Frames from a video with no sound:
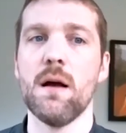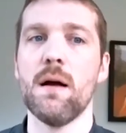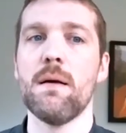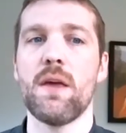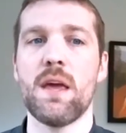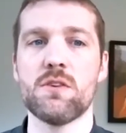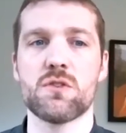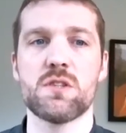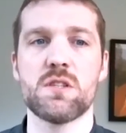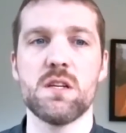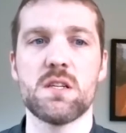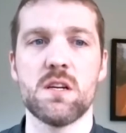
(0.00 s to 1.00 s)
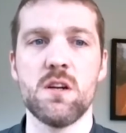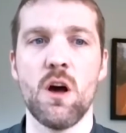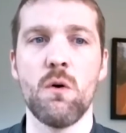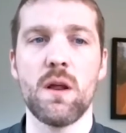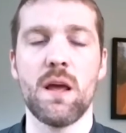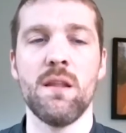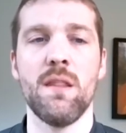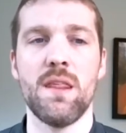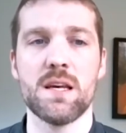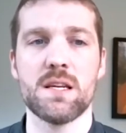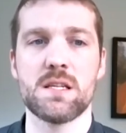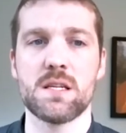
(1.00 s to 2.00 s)
Interesting to note, in
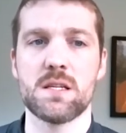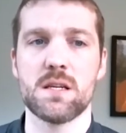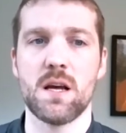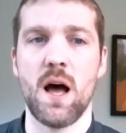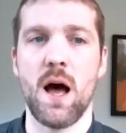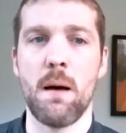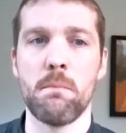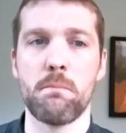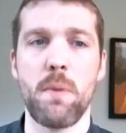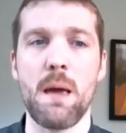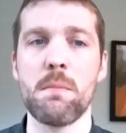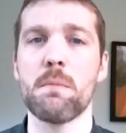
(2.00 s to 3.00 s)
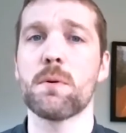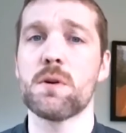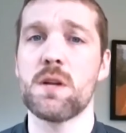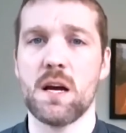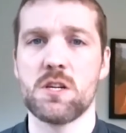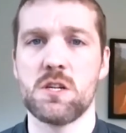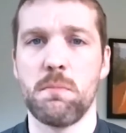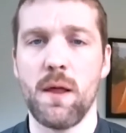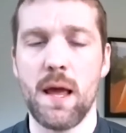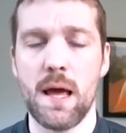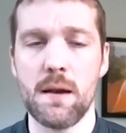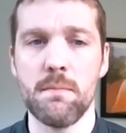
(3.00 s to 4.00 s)
this payment protection
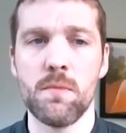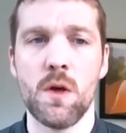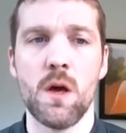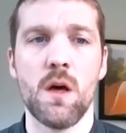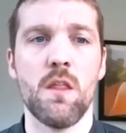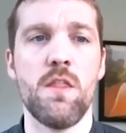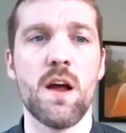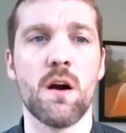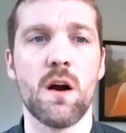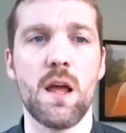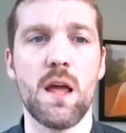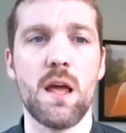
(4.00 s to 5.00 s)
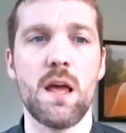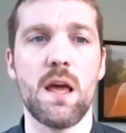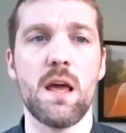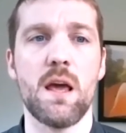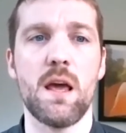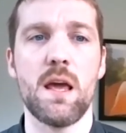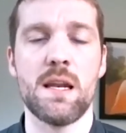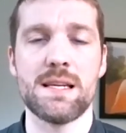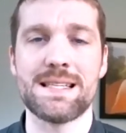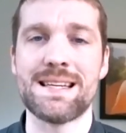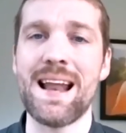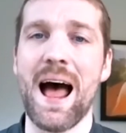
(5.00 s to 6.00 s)
plan, it
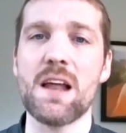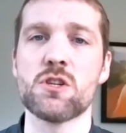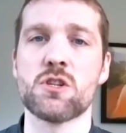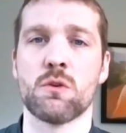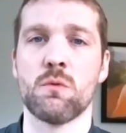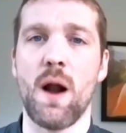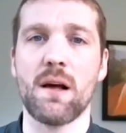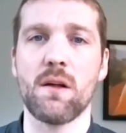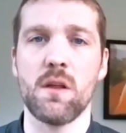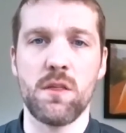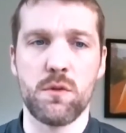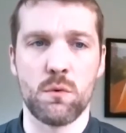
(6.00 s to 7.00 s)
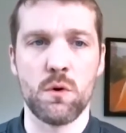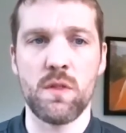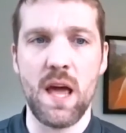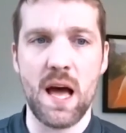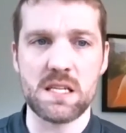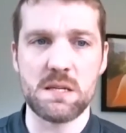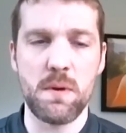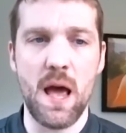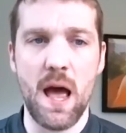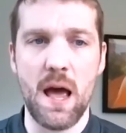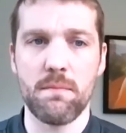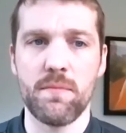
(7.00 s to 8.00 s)
is not directly through the
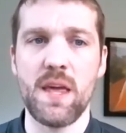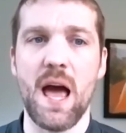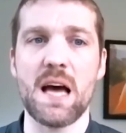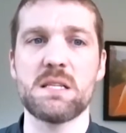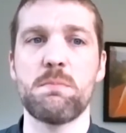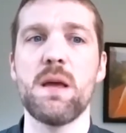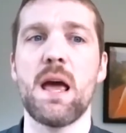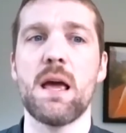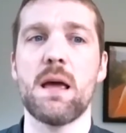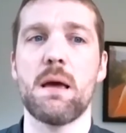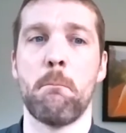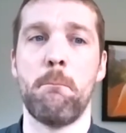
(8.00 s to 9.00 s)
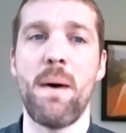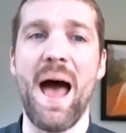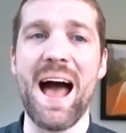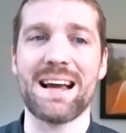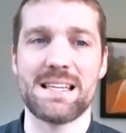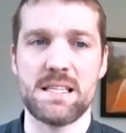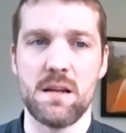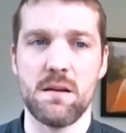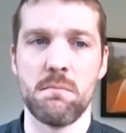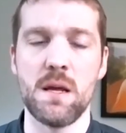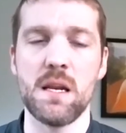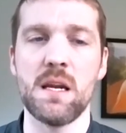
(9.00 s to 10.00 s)
SBA. The SBA backs it,
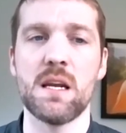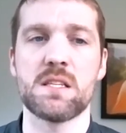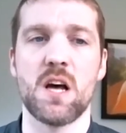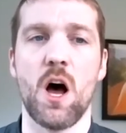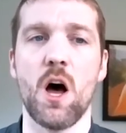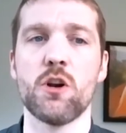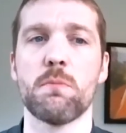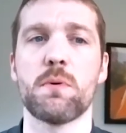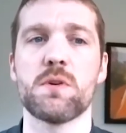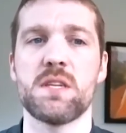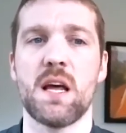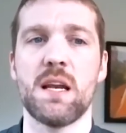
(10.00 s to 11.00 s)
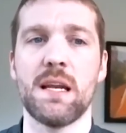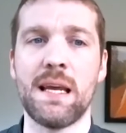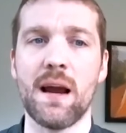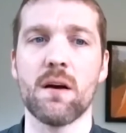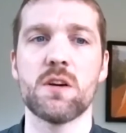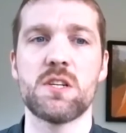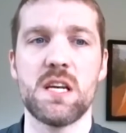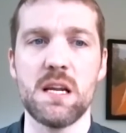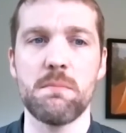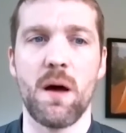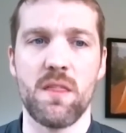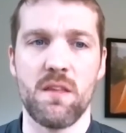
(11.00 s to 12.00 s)
meaning it's 100% guaranteed
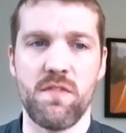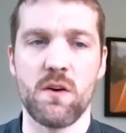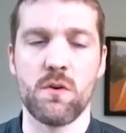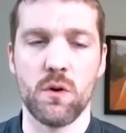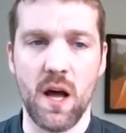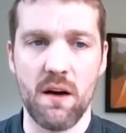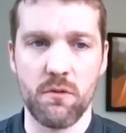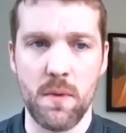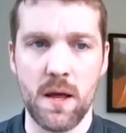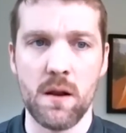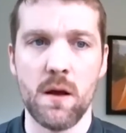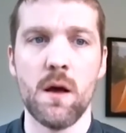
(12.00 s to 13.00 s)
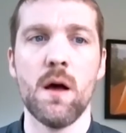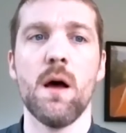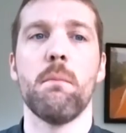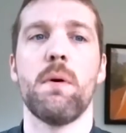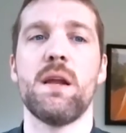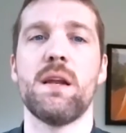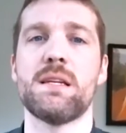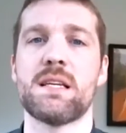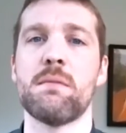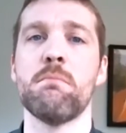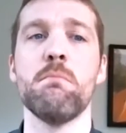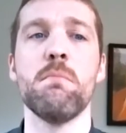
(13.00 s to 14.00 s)
by the federal government, but it is
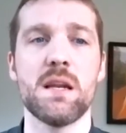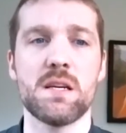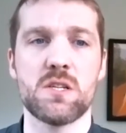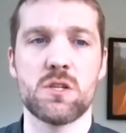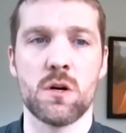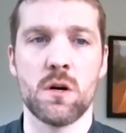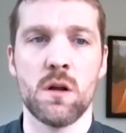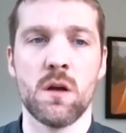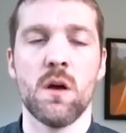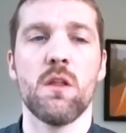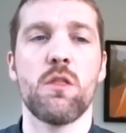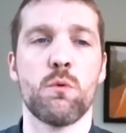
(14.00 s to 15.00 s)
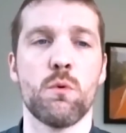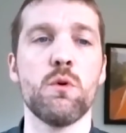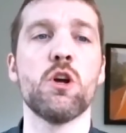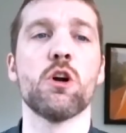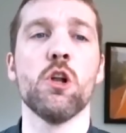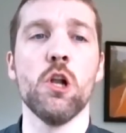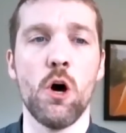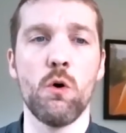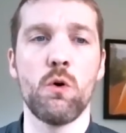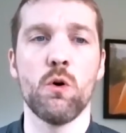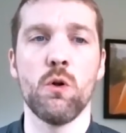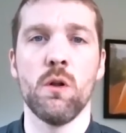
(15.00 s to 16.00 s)
administered through your
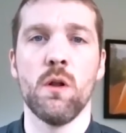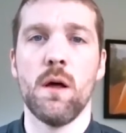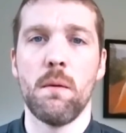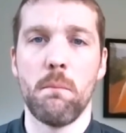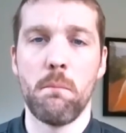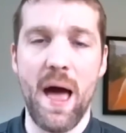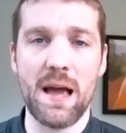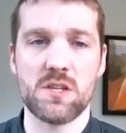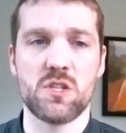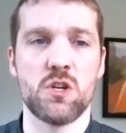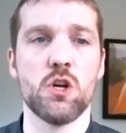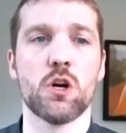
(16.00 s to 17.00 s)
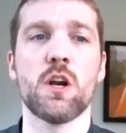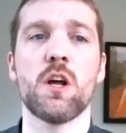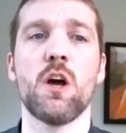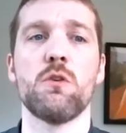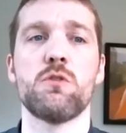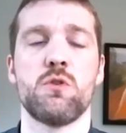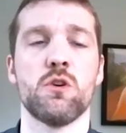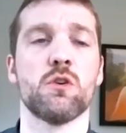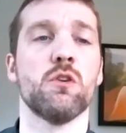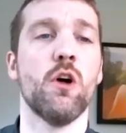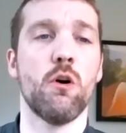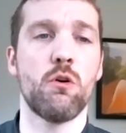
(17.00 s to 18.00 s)
local bank. So you're going to go to your
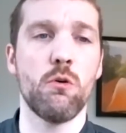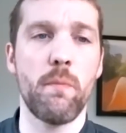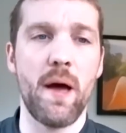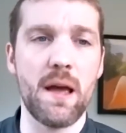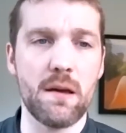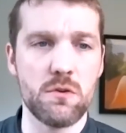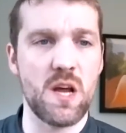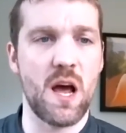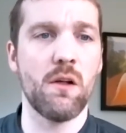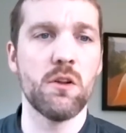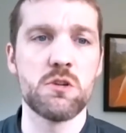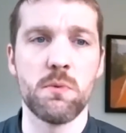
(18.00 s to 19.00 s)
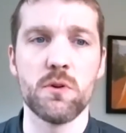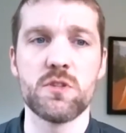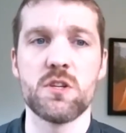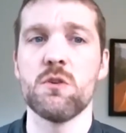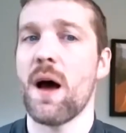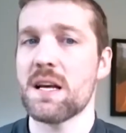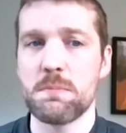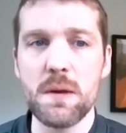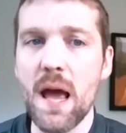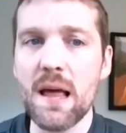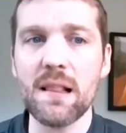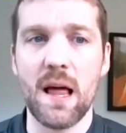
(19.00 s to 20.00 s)
local bank who's eligible to do
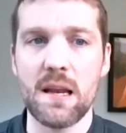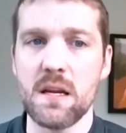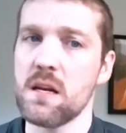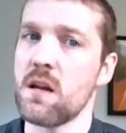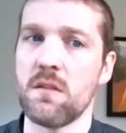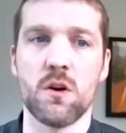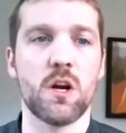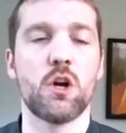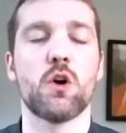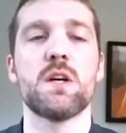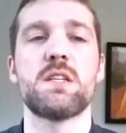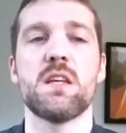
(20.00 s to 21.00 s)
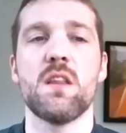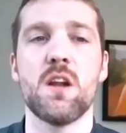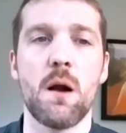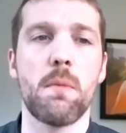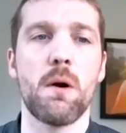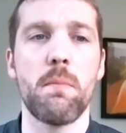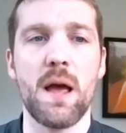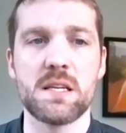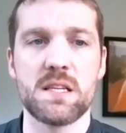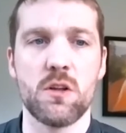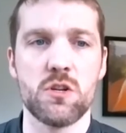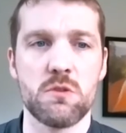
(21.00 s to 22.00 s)
SBA lending, and they're increasing the number of banks
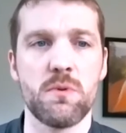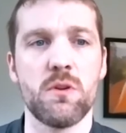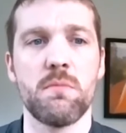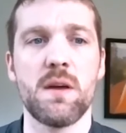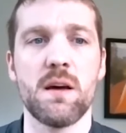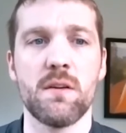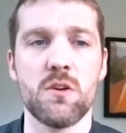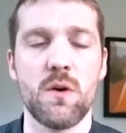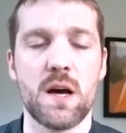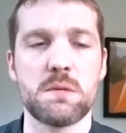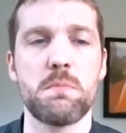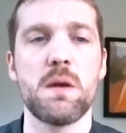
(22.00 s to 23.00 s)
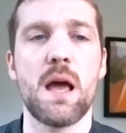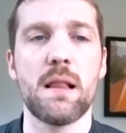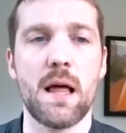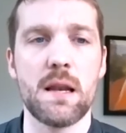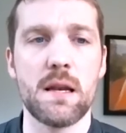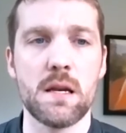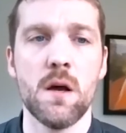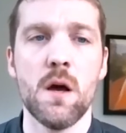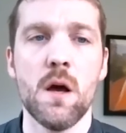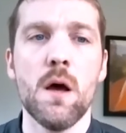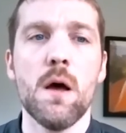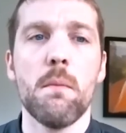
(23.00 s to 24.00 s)
eligible to be able to do SBA lending.
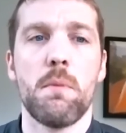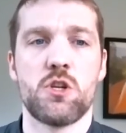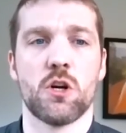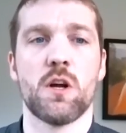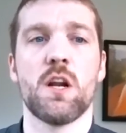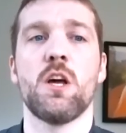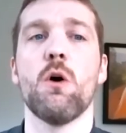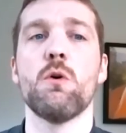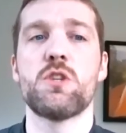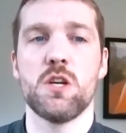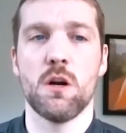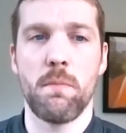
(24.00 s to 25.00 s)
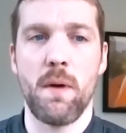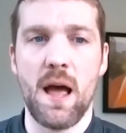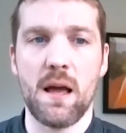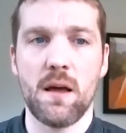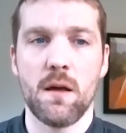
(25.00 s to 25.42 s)
But you're going to go to your bank.